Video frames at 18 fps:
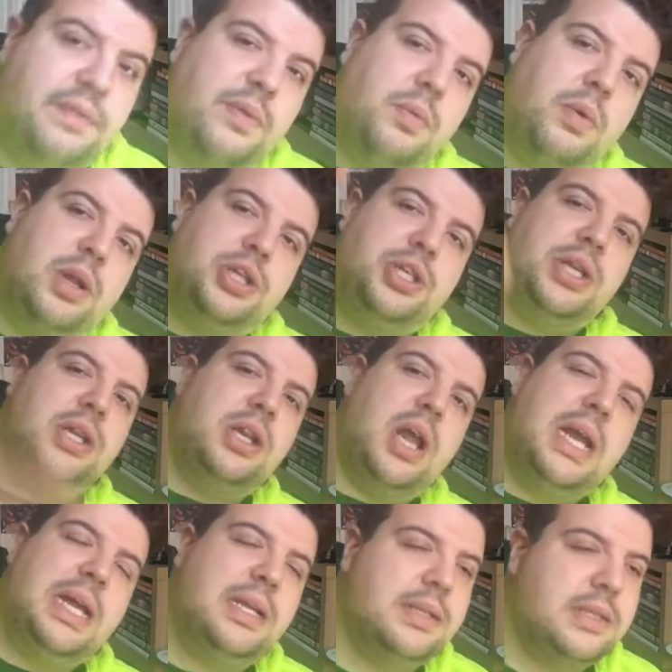you for watching,
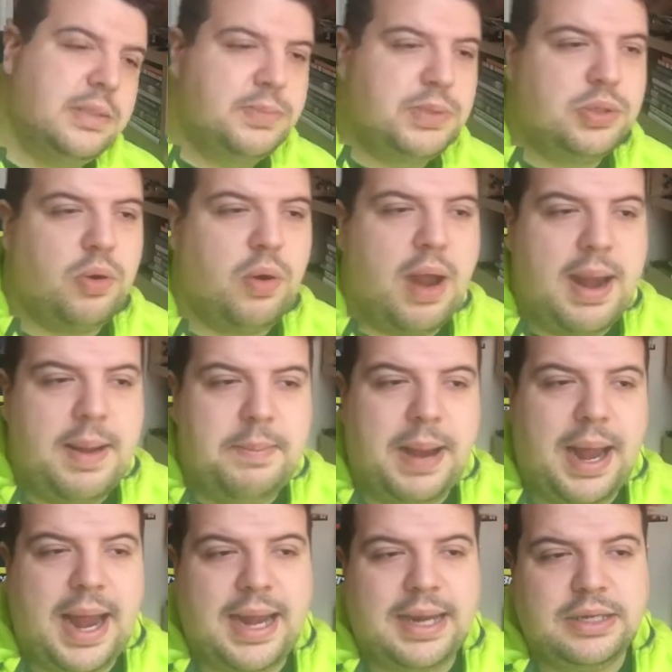like and
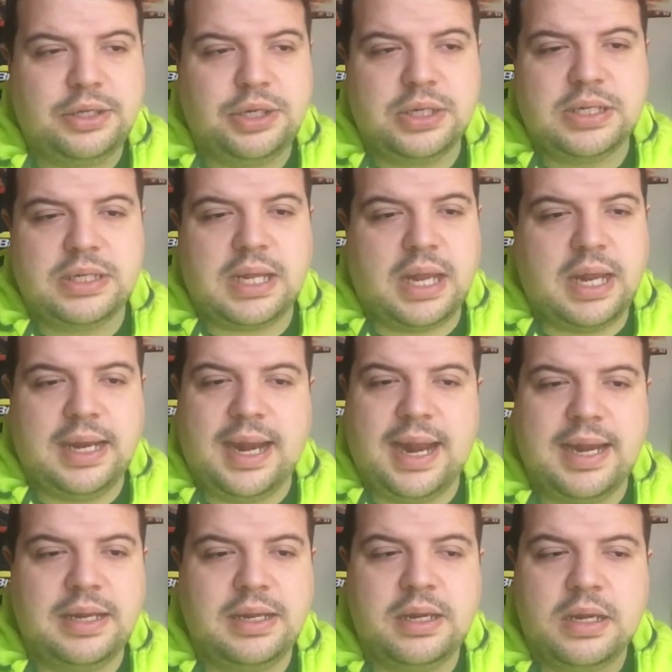subscribe, and just
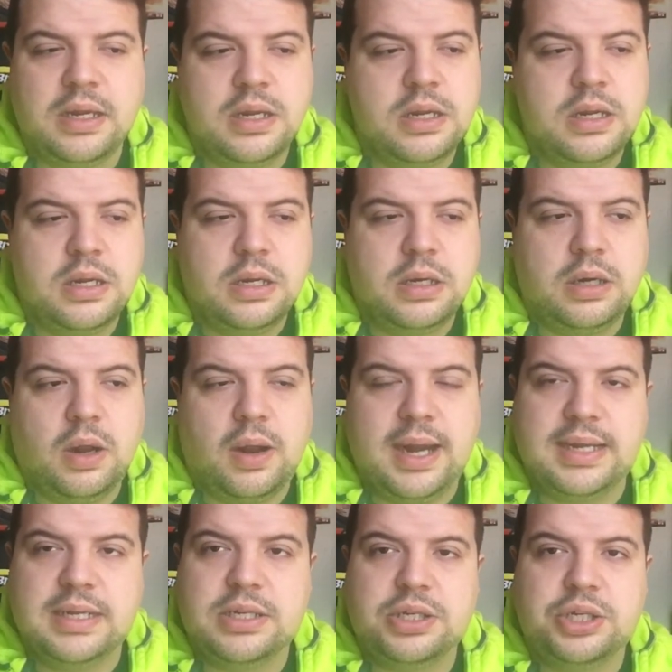again
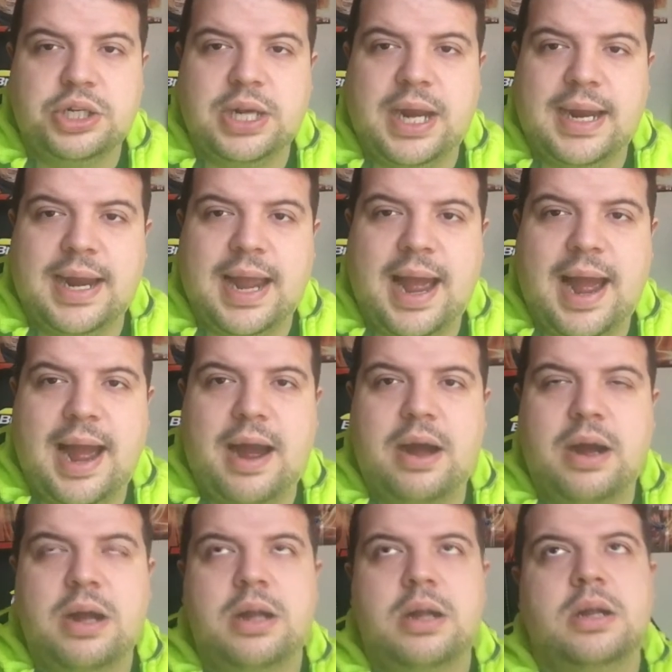guys, check
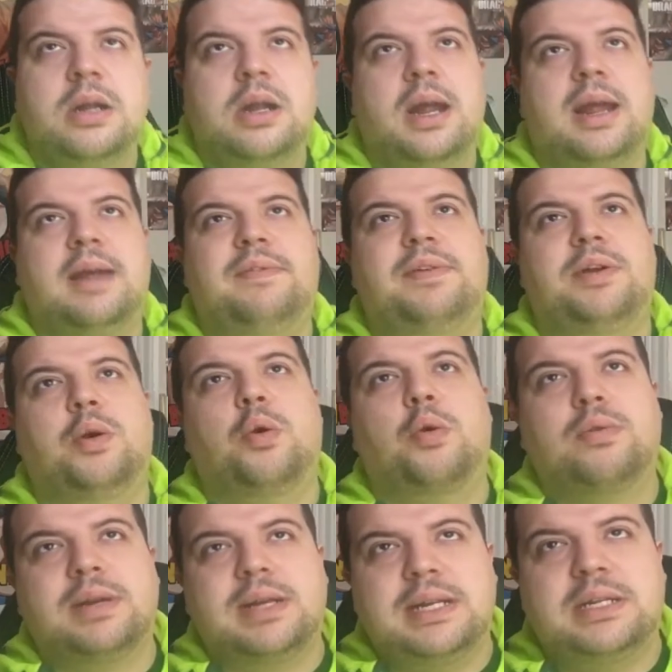out, if you're
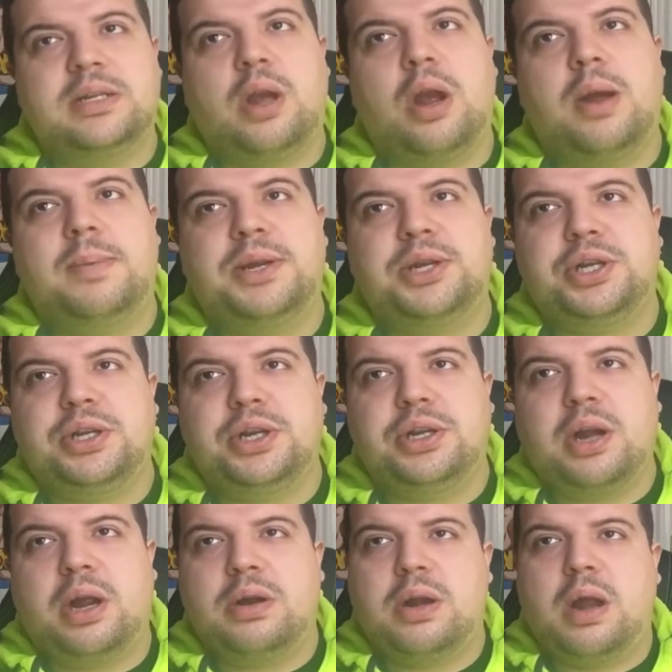already skirmishing
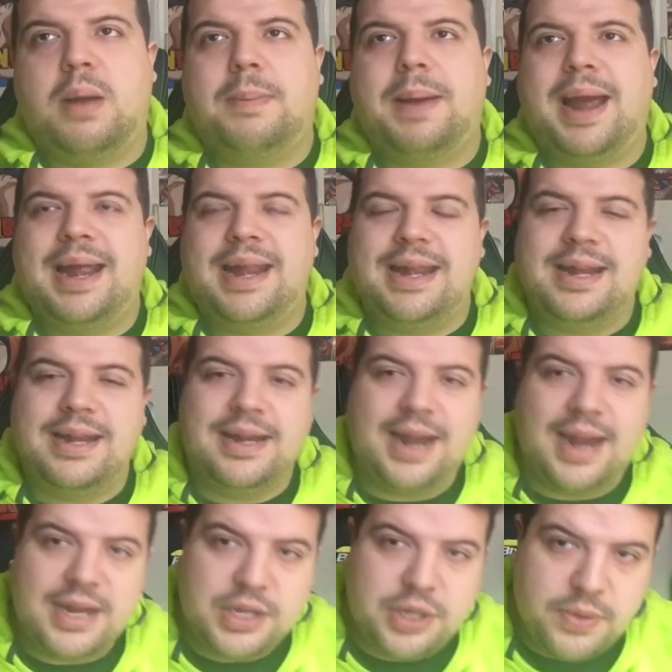and you don't know about it, you can
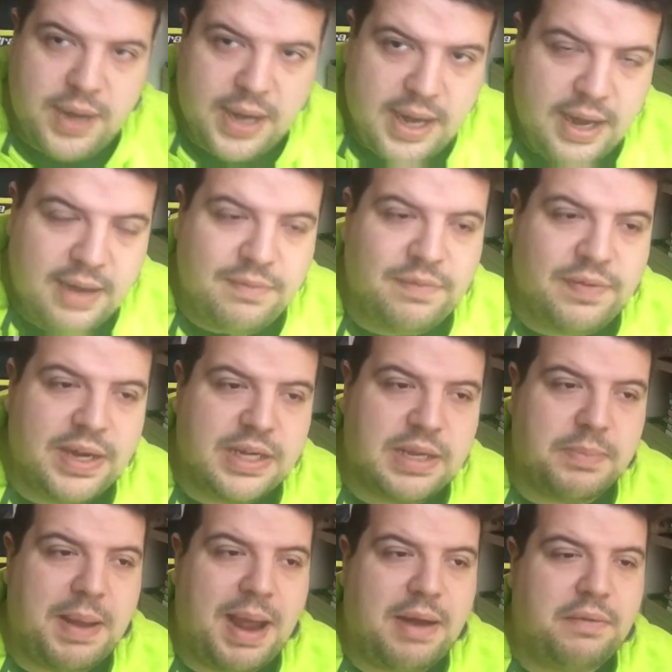get to it,
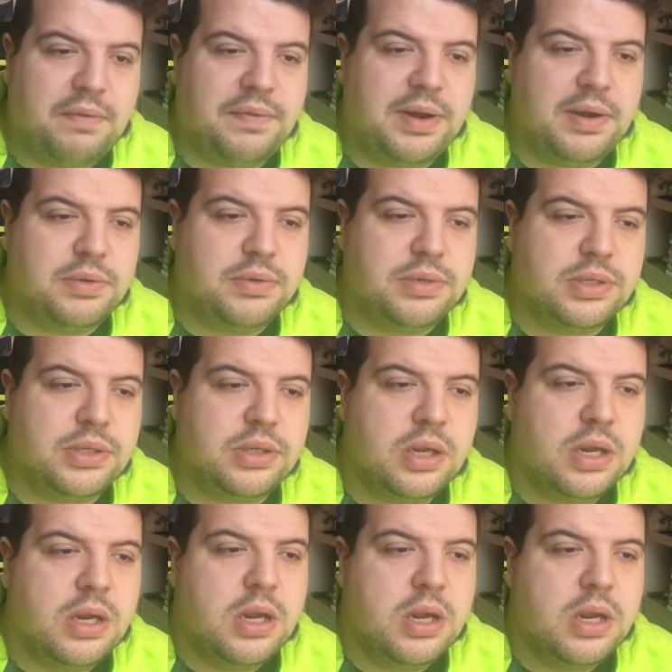InvictaBattlefields.